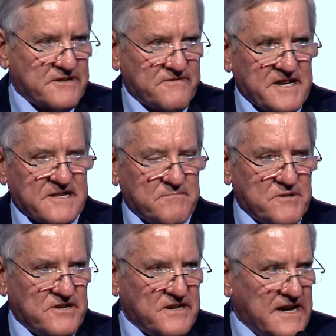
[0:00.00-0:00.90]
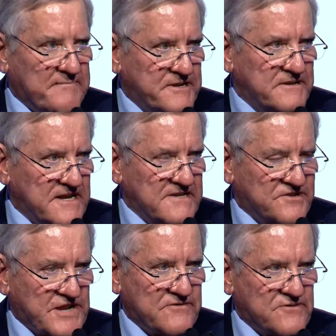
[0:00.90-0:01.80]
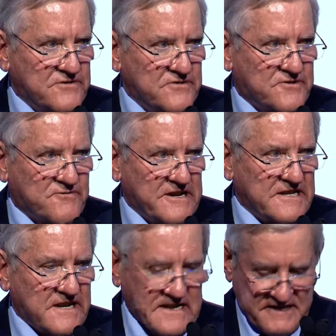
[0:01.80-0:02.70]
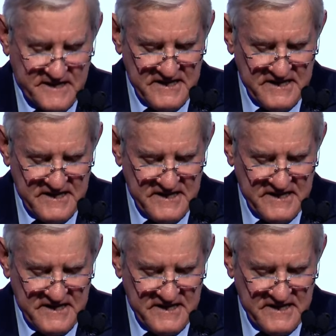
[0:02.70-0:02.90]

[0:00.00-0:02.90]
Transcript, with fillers: of their community up in, in central North Queensland.